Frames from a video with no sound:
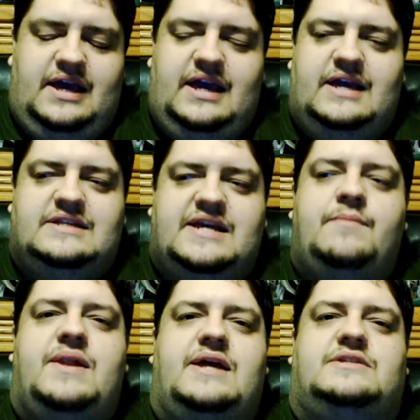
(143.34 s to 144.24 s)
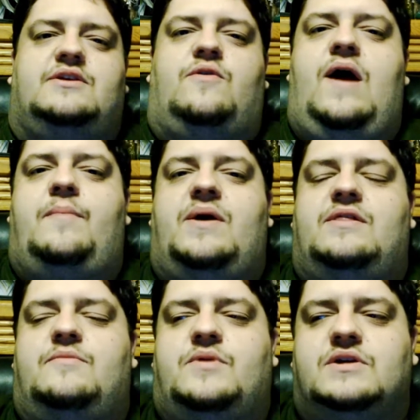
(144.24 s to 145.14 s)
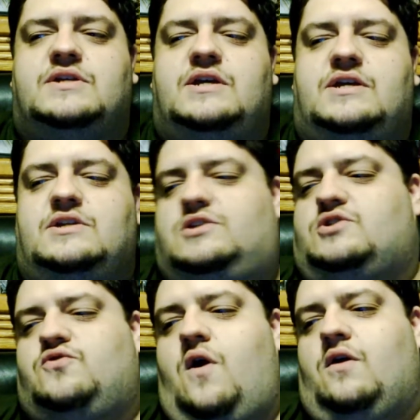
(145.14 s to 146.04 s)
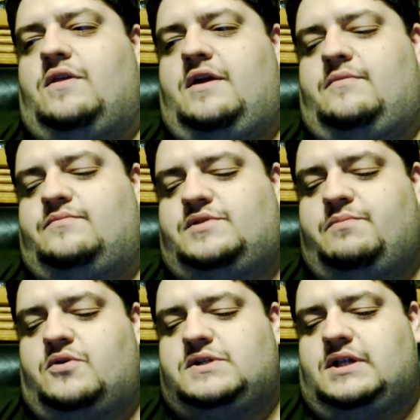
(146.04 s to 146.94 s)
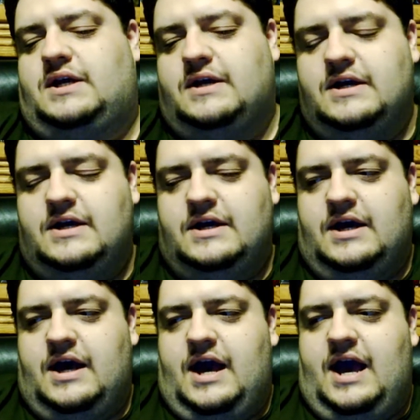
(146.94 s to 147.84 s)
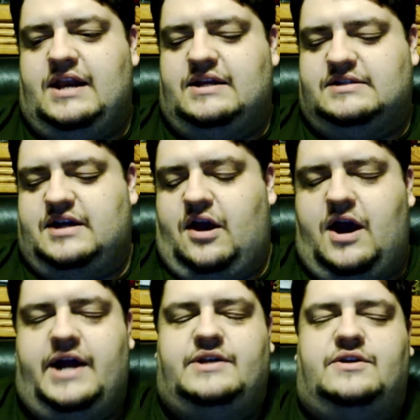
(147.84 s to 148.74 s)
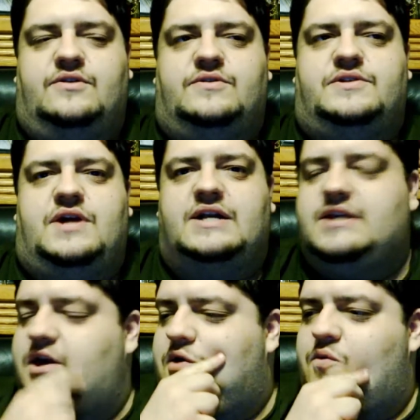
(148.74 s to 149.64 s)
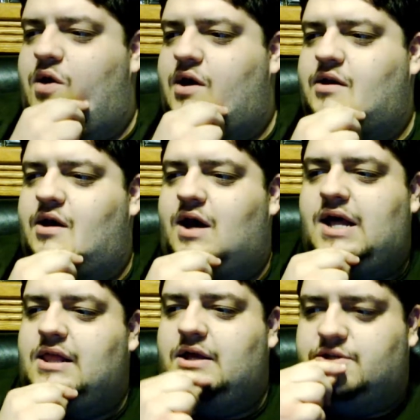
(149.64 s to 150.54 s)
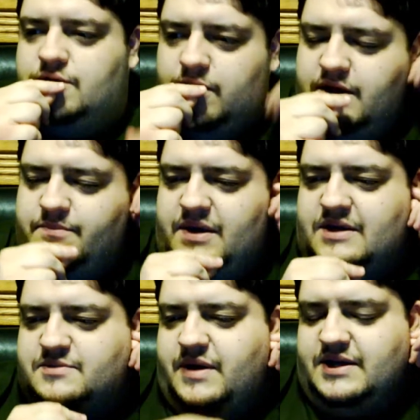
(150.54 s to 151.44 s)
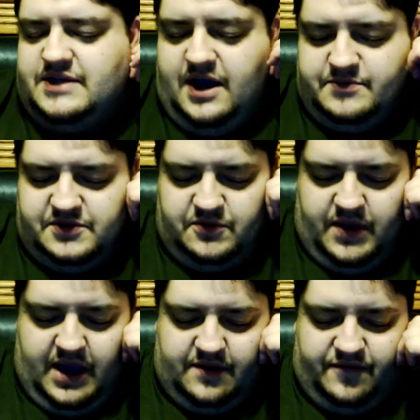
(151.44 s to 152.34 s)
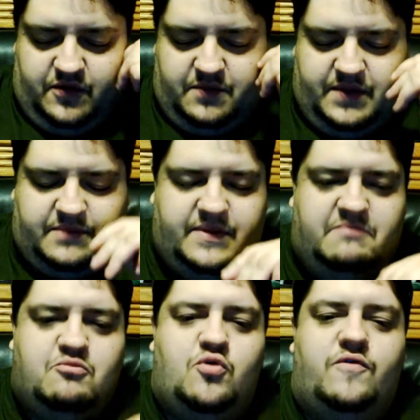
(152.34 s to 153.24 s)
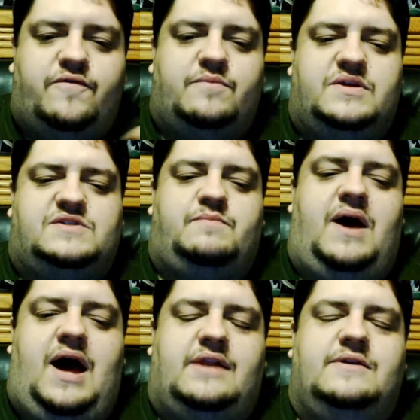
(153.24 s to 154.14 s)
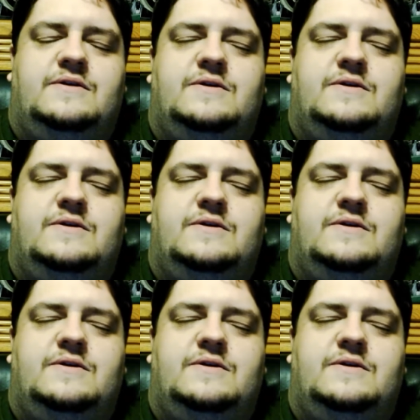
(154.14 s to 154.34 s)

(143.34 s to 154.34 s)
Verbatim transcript: he intimidates the crap out of them because he, he's stronger than them supposedly, and he's like, all right, dudes, I tell you what, I'll let you hit me as many times as you can if you can make me move from this spot.